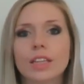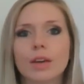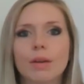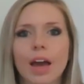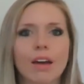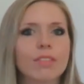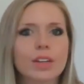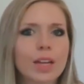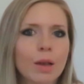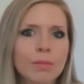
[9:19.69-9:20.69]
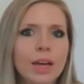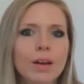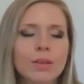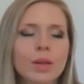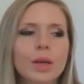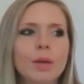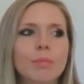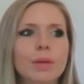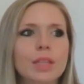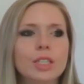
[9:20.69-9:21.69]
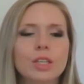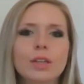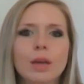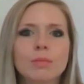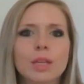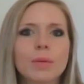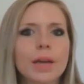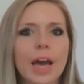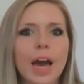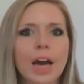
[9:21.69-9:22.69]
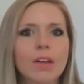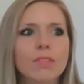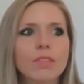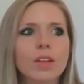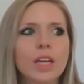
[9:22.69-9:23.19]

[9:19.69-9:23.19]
that we have her name down. But the two names that we have,